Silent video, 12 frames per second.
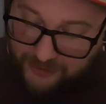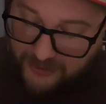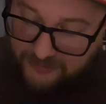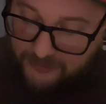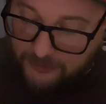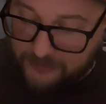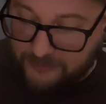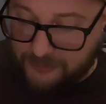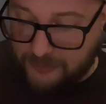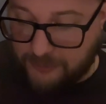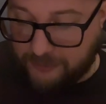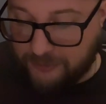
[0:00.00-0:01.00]
and then chased it with
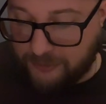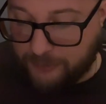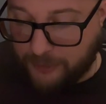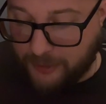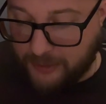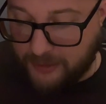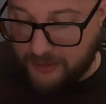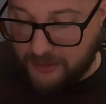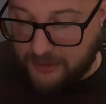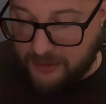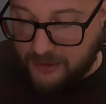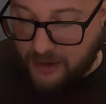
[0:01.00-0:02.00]
the soda she just bought.
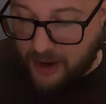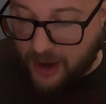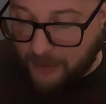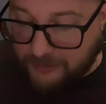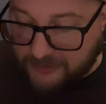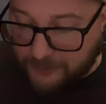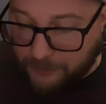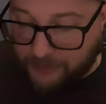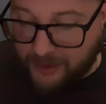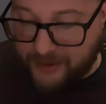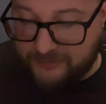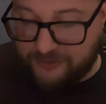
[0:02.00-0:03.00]
I was
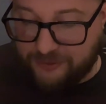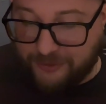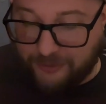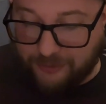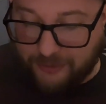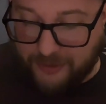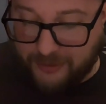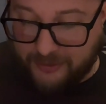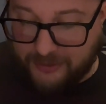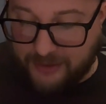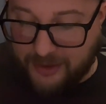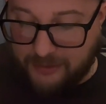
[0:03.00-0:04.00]
surprised that she could
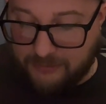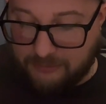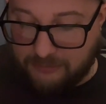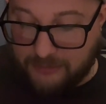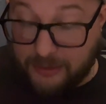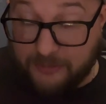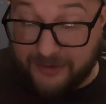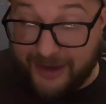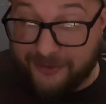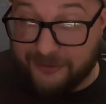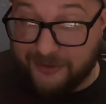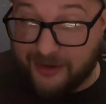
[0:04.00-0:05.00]
drink like that. It
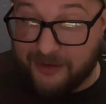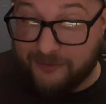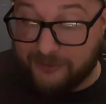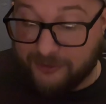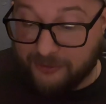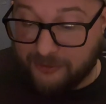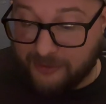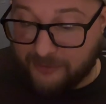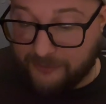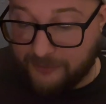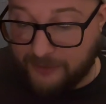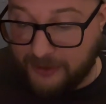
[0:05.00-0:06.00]
was actually kind of a turn
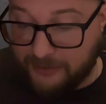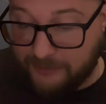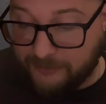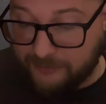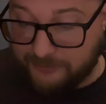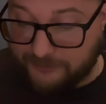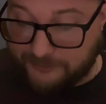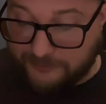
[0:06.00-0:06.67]
on for me.